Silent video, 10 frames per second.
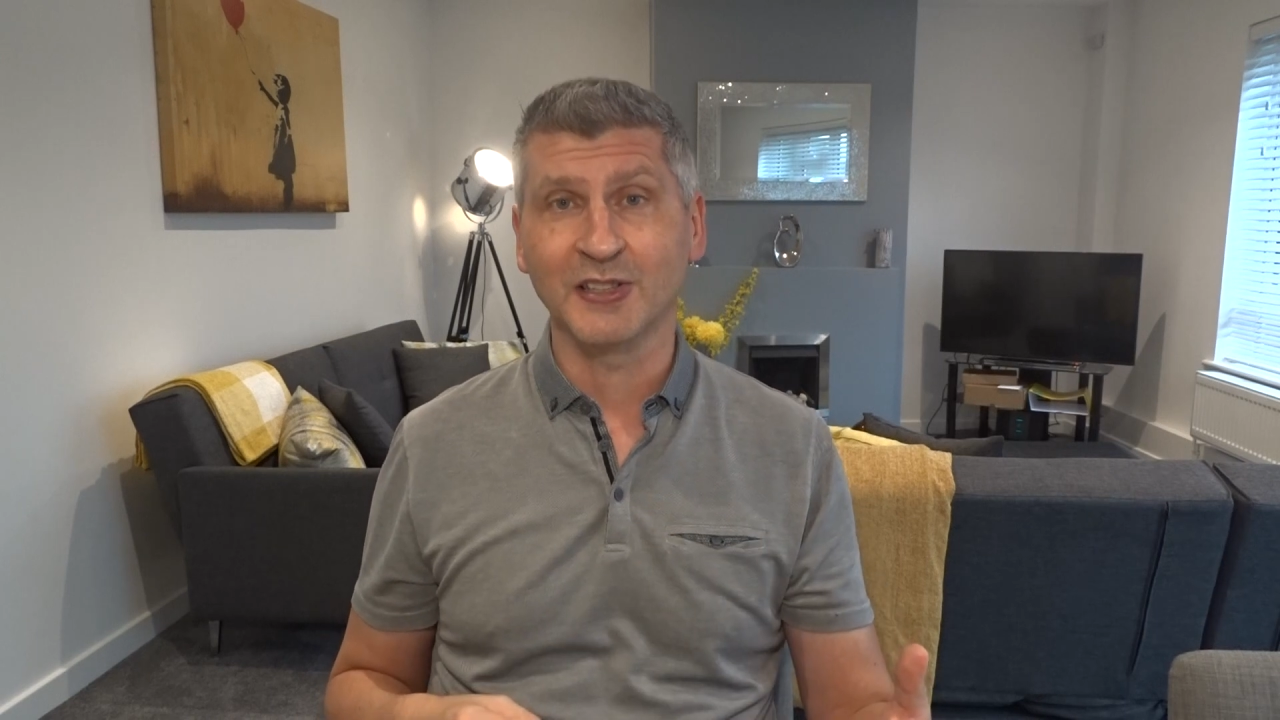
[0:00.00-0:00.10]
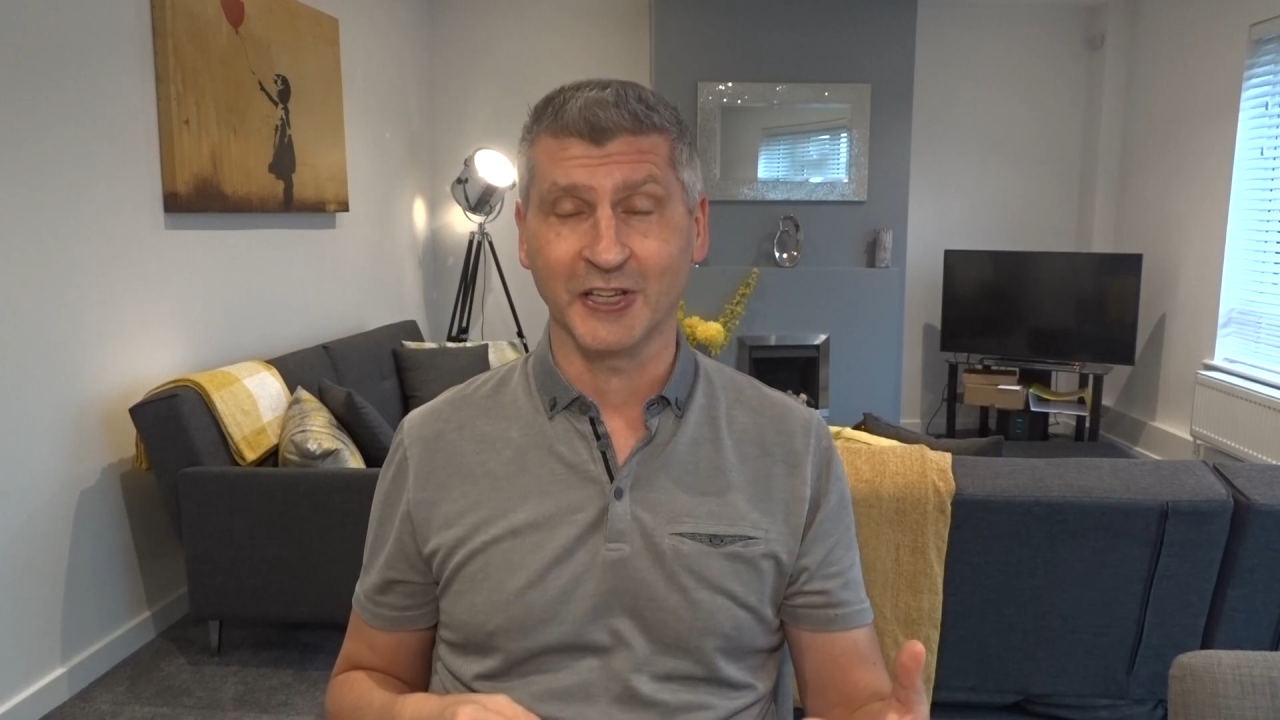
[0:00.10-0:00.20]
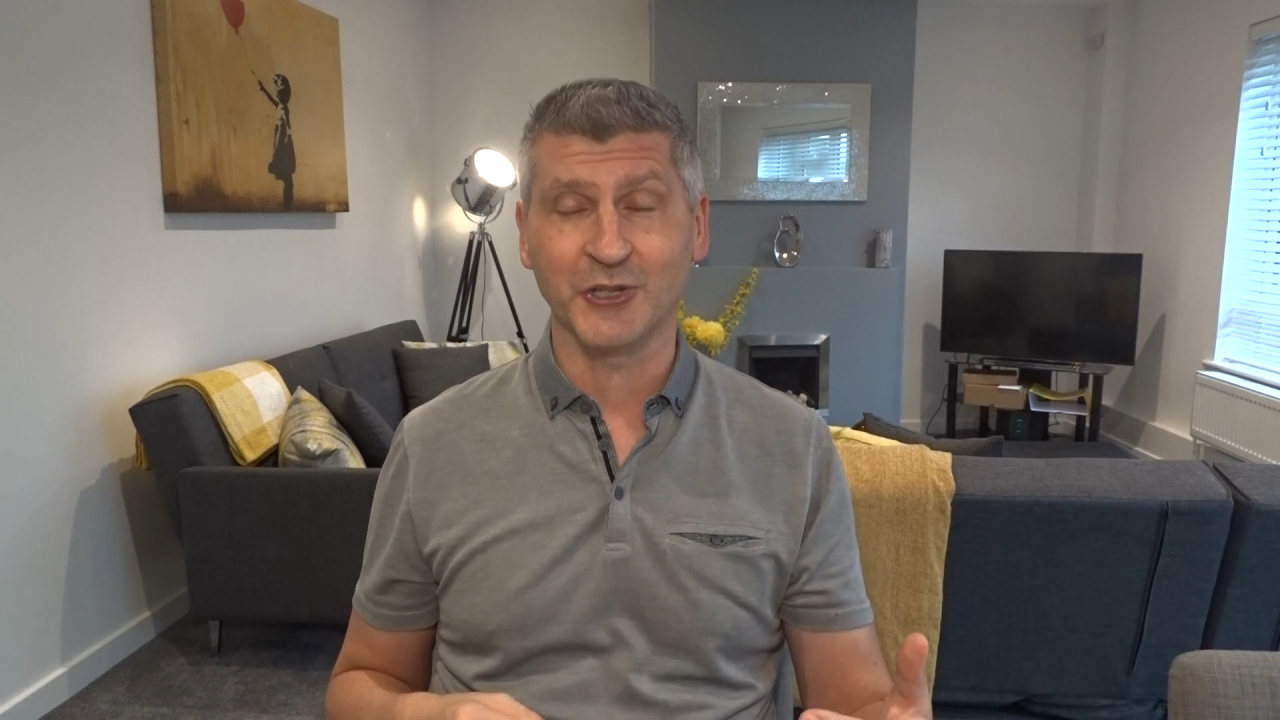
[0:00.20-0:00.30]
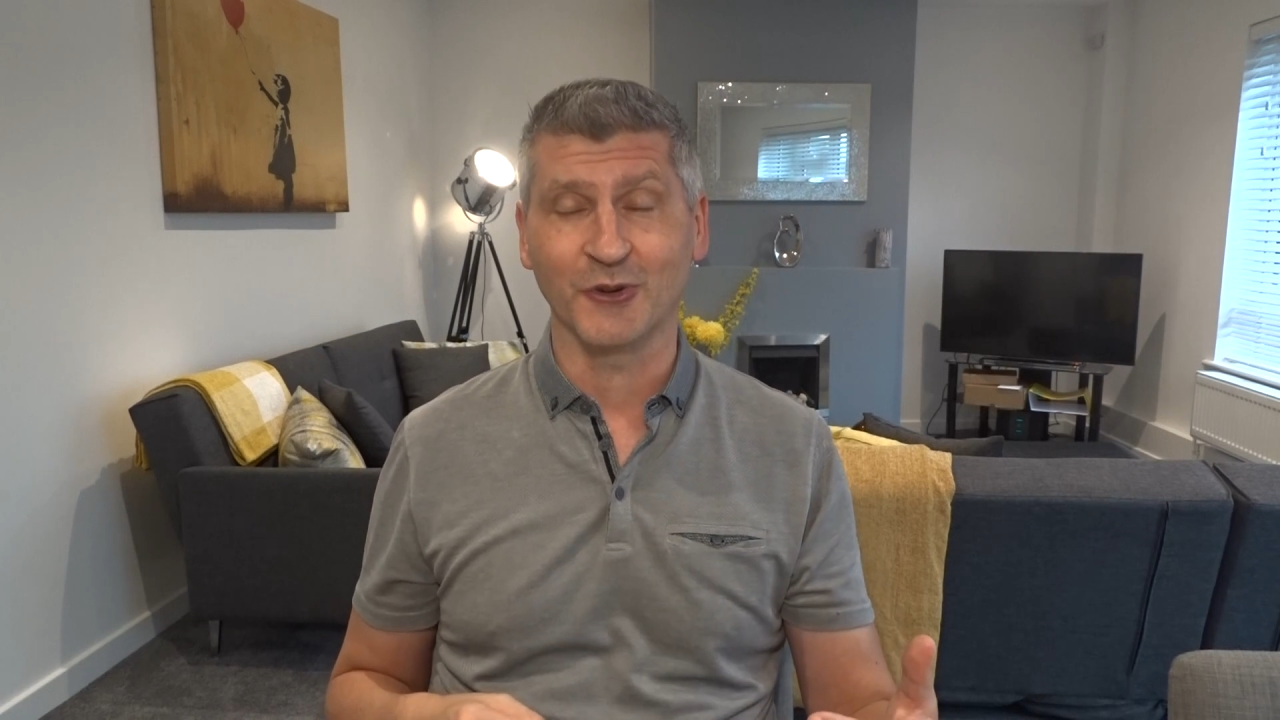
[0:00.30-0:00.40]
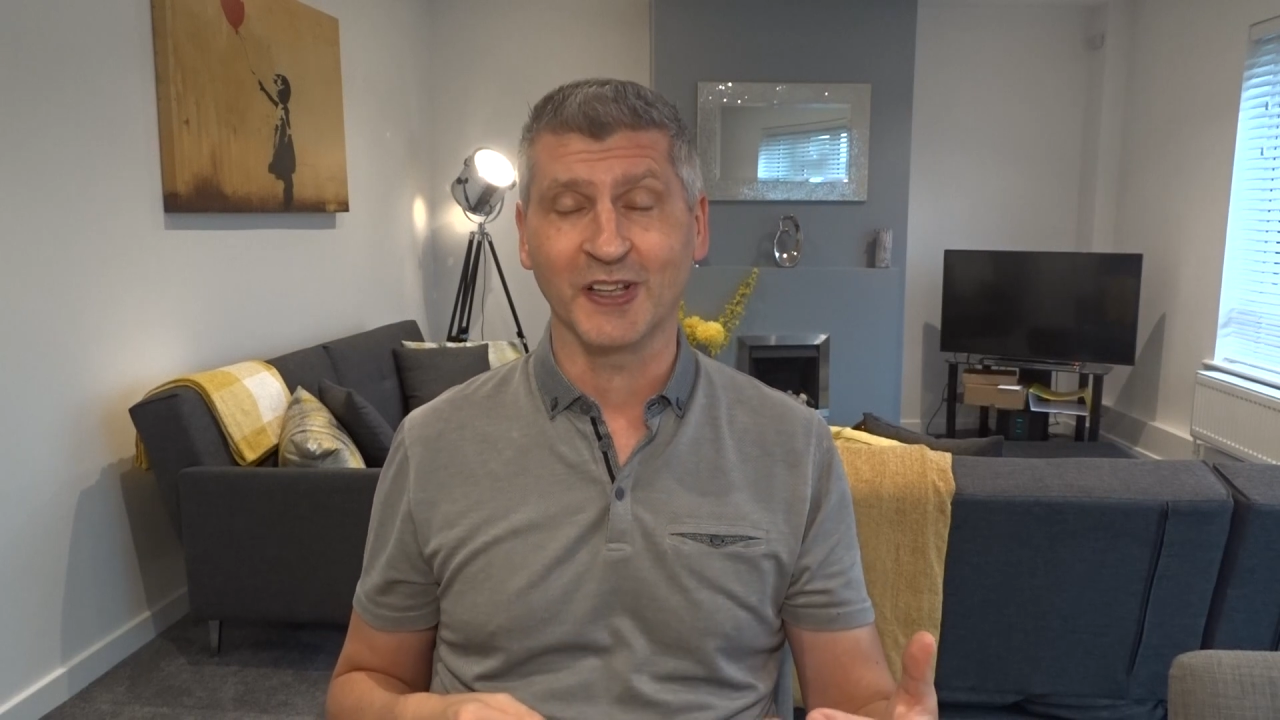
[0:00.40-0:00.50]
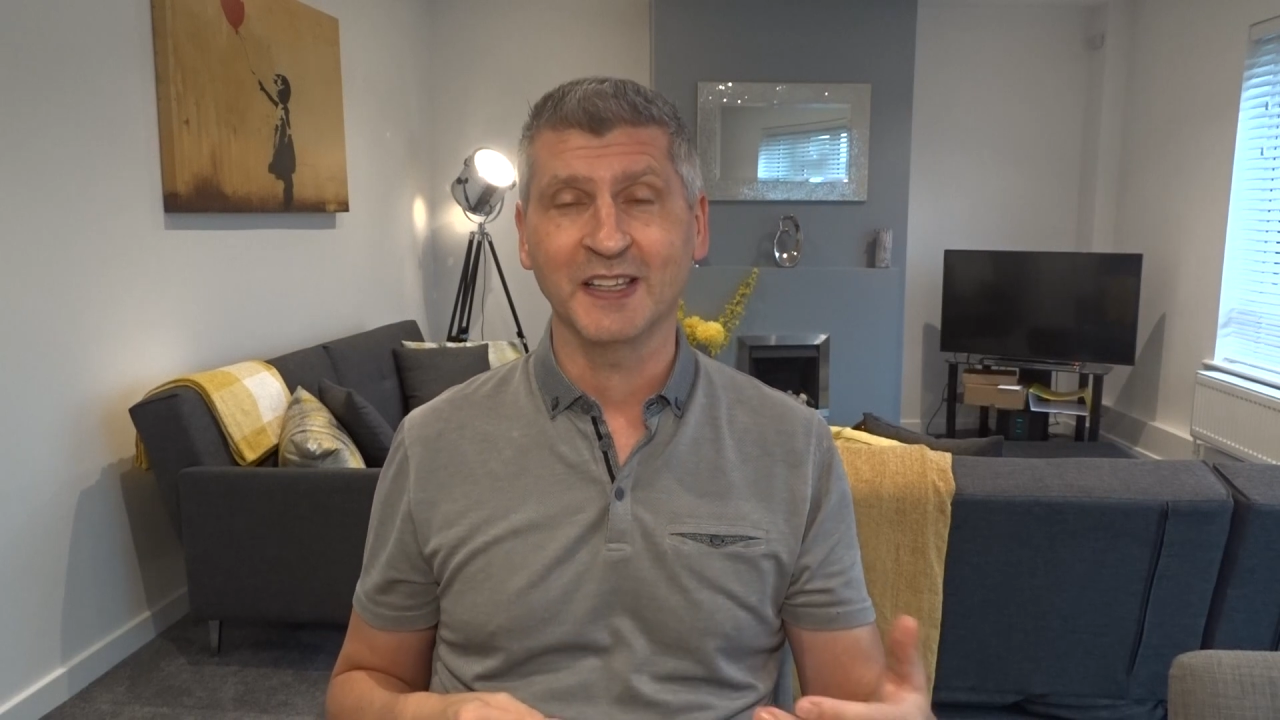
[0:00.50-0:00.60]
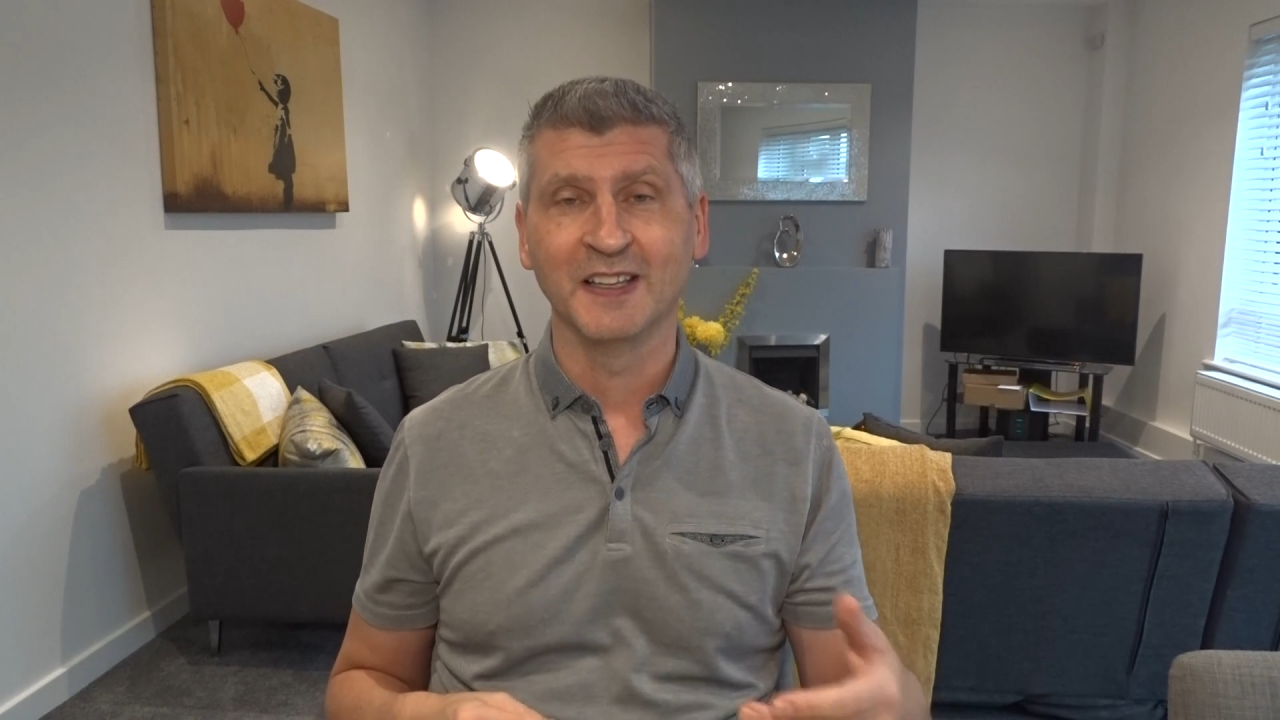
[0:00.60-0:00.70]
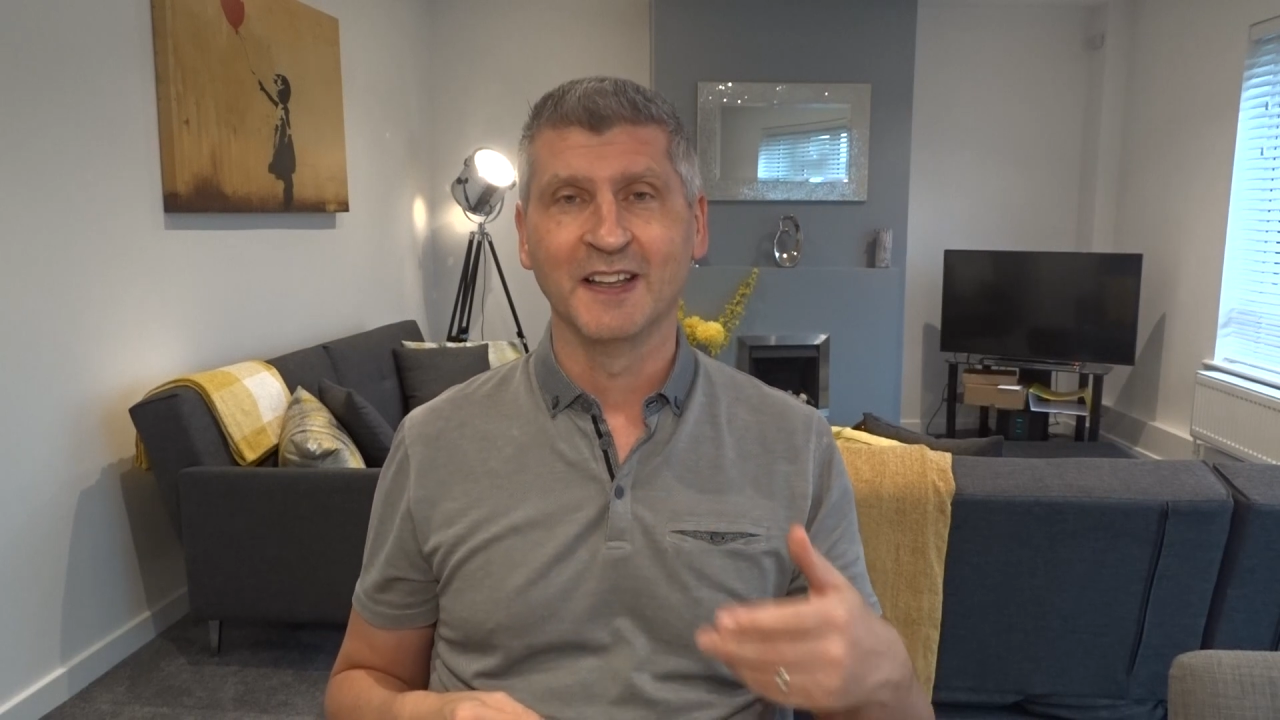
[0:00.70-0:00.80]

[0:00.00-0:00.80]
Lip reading: literally,